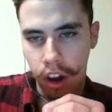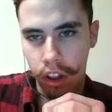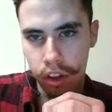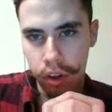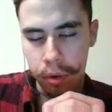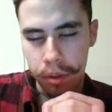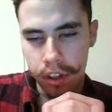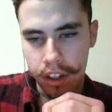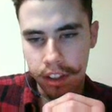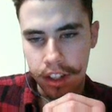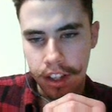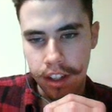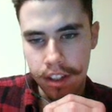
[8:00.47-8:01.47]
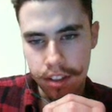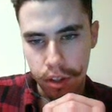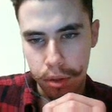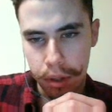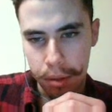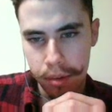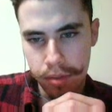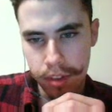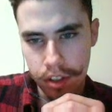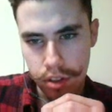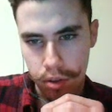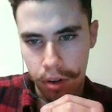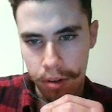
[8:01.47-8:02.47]
Although luckily it is a quick
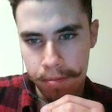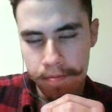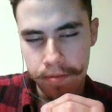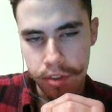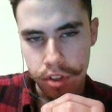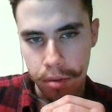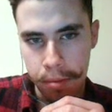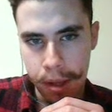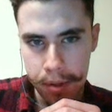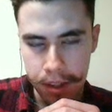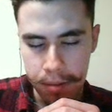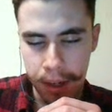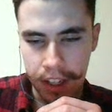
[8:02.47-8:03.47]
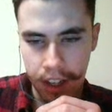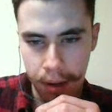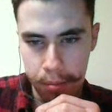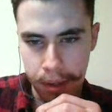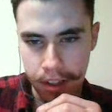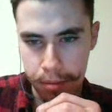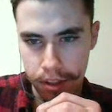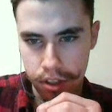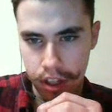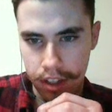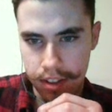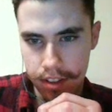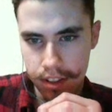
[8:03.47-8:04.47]
moving storm, so maybe it might not be as much
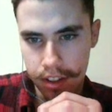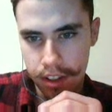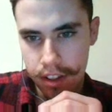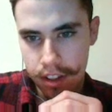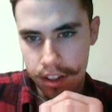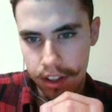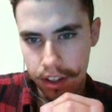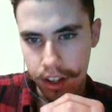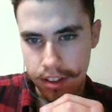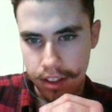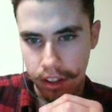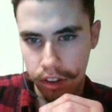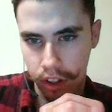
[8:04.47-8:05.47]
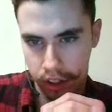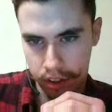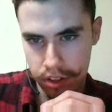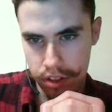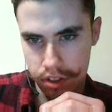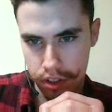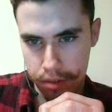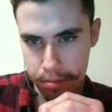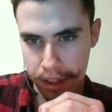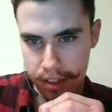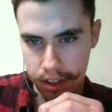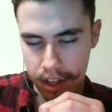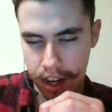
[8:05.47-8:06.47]
ice as it looks just
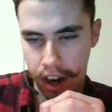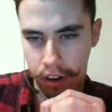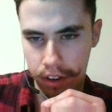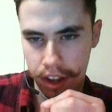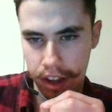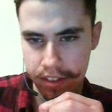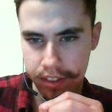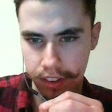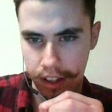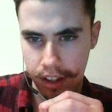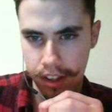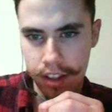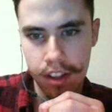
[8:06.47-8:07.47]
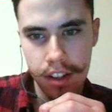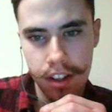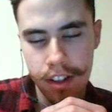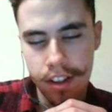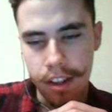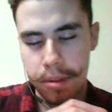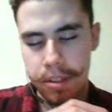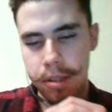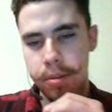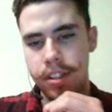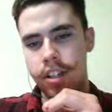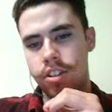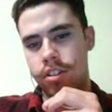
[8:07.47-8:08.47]
based on how heavily the
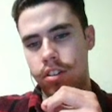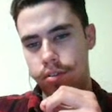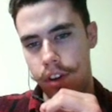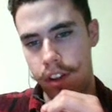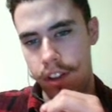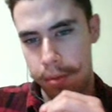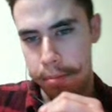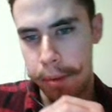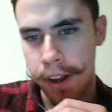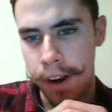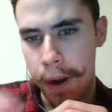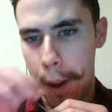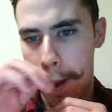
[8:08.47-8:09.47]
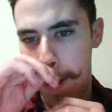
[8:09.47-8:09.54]
precipitation is falling. But